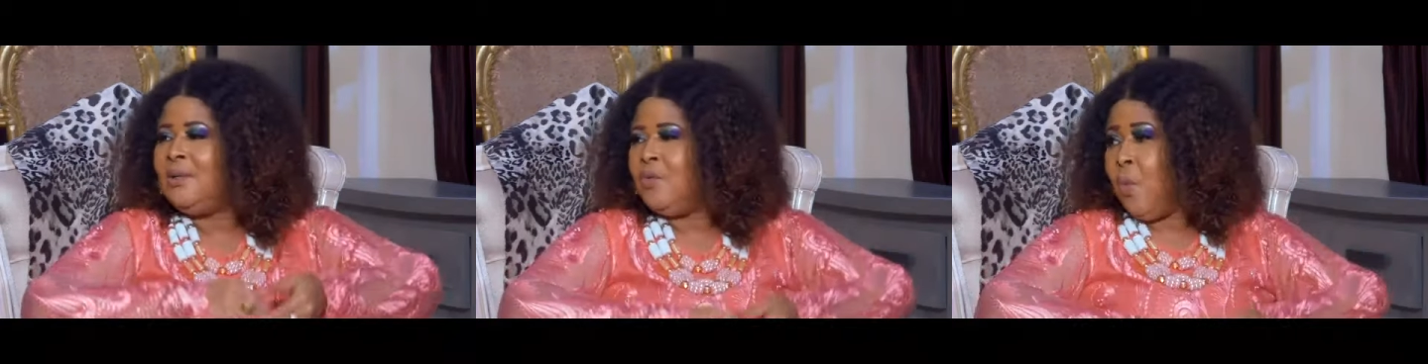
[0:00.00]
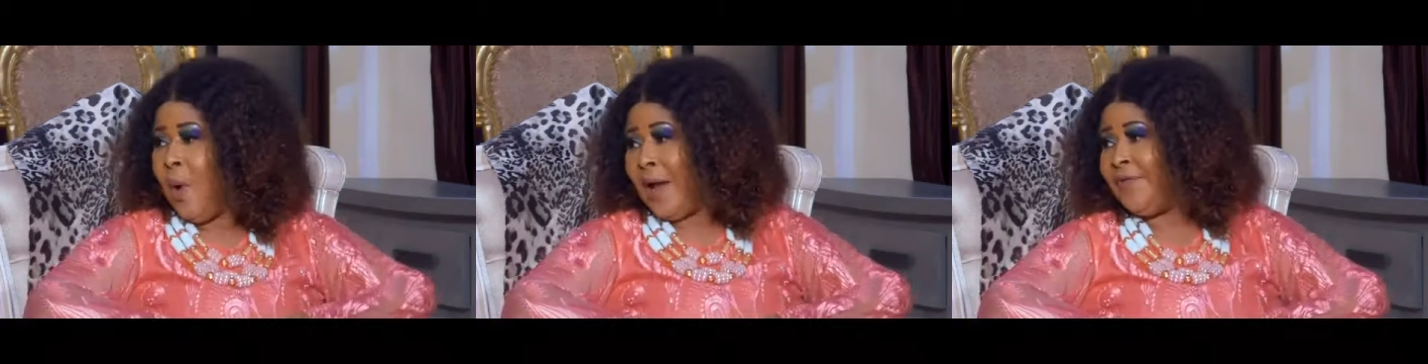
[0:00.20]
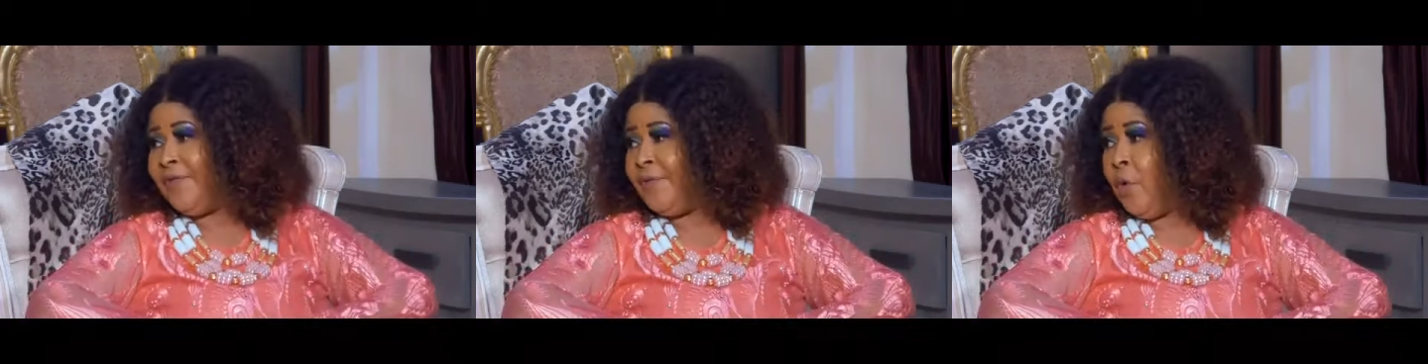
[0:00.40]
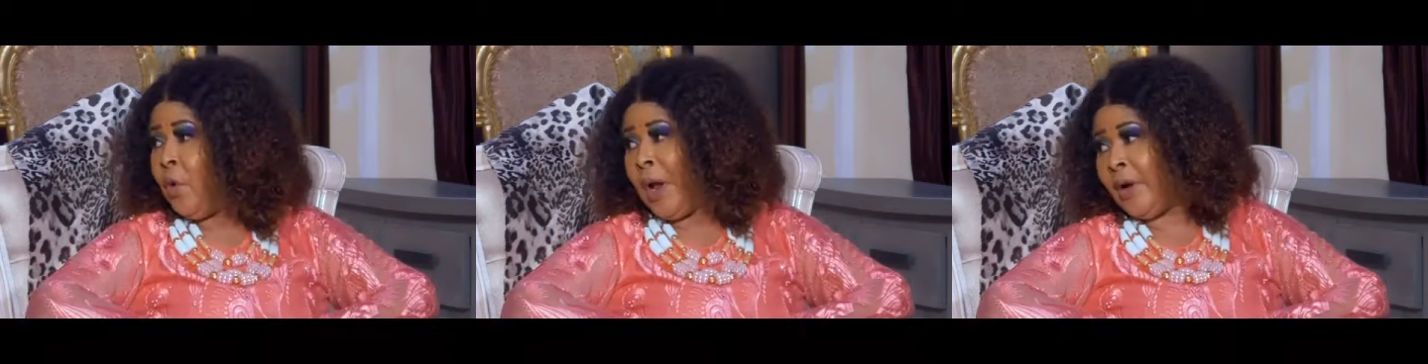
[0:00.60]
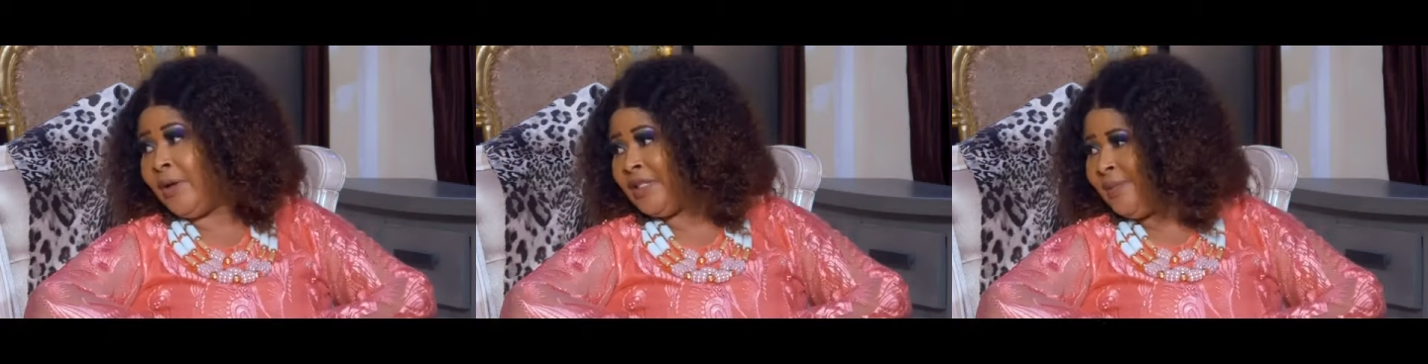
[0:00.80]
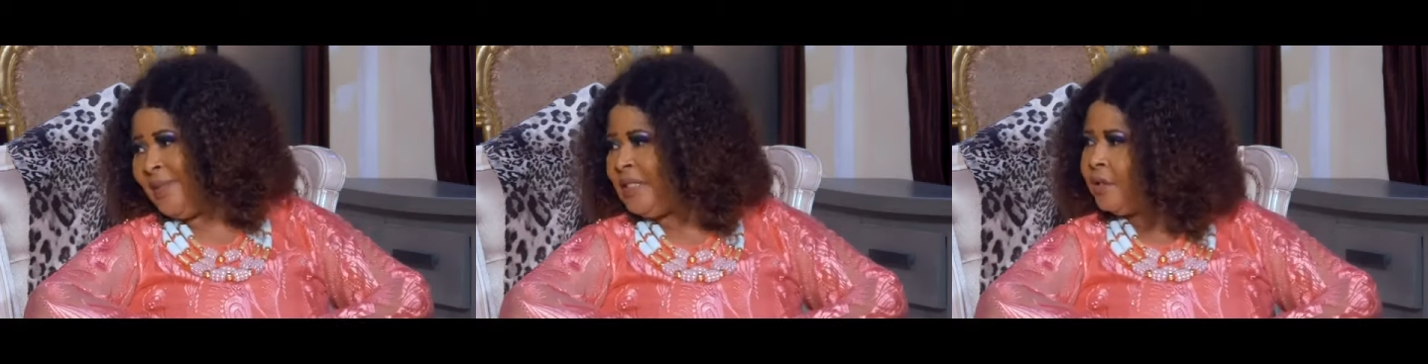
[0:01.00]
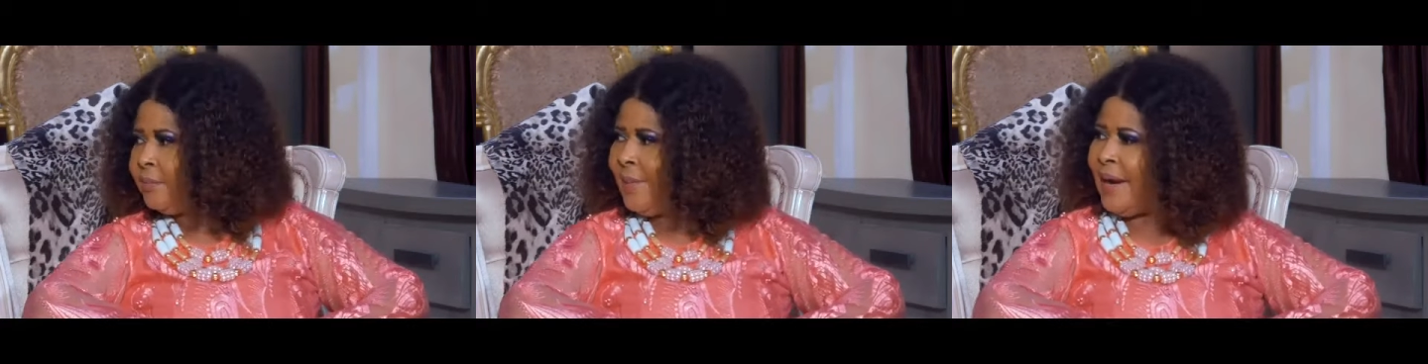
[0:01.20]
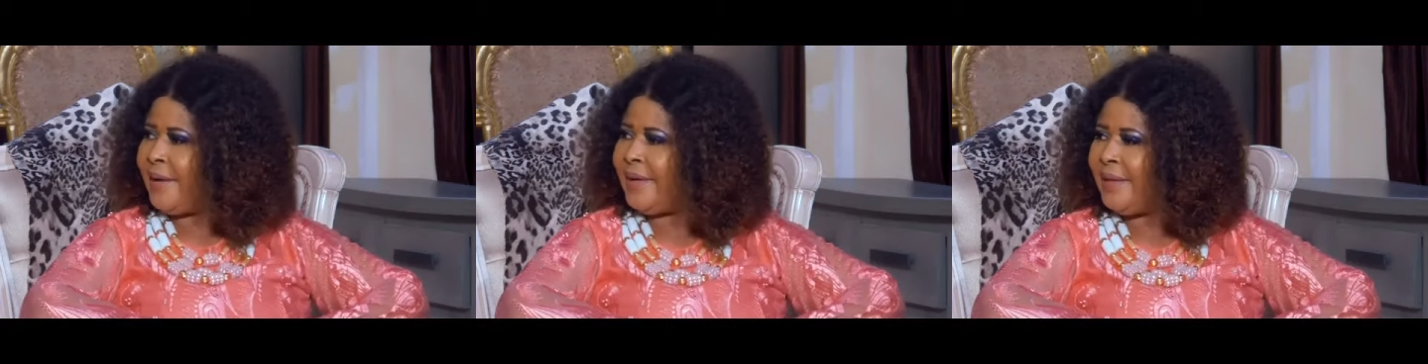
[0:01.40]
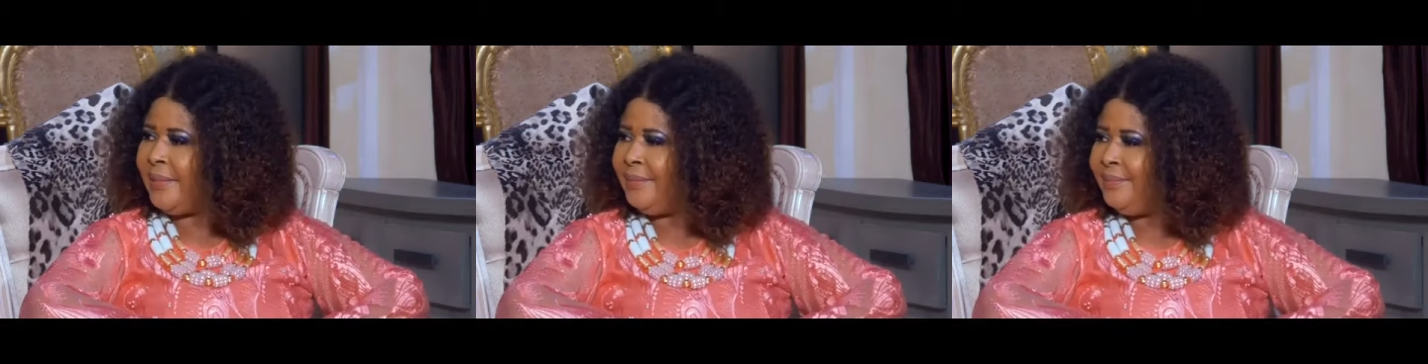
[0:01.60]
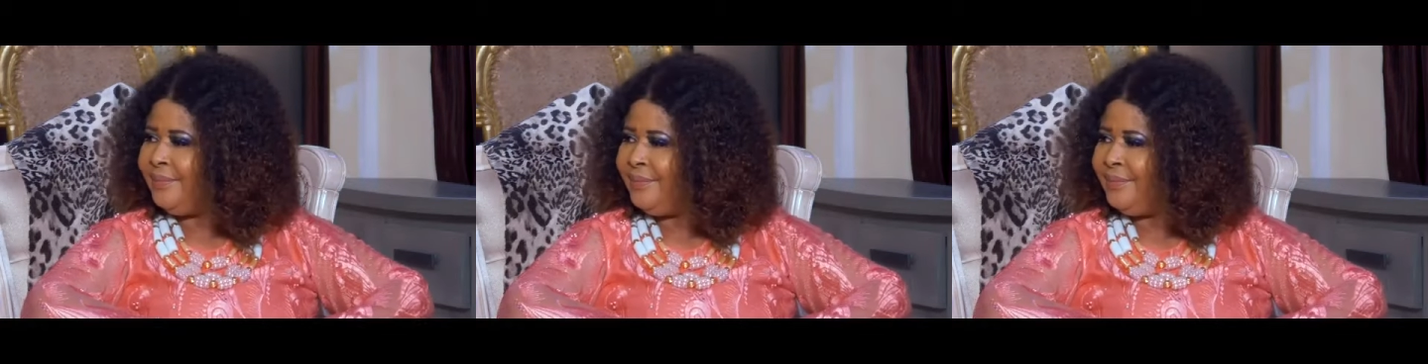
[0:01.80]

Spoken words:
wife or a husband to marry.